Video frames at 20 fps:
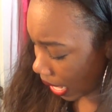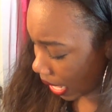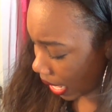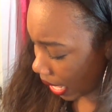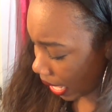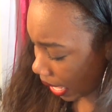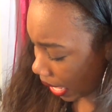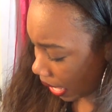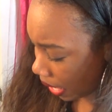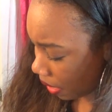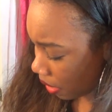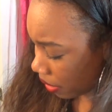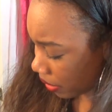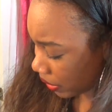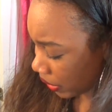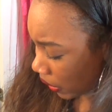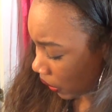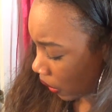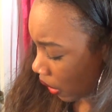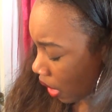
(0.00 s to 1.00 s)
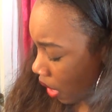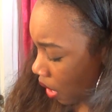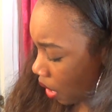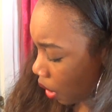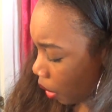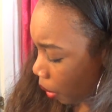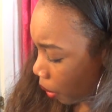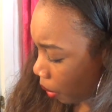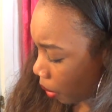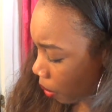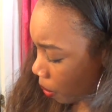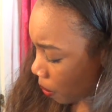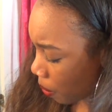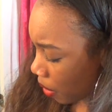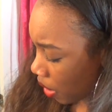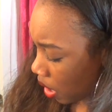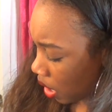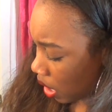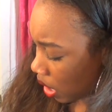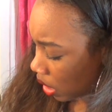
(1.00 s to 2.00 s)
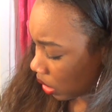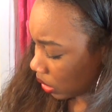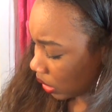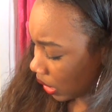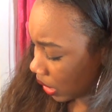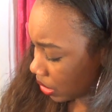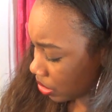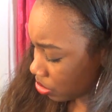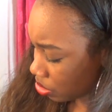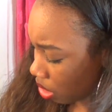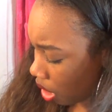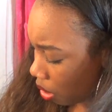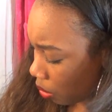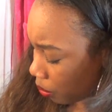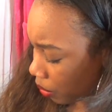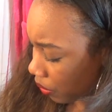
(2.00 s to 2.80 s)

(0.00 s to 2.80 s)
I have, let's start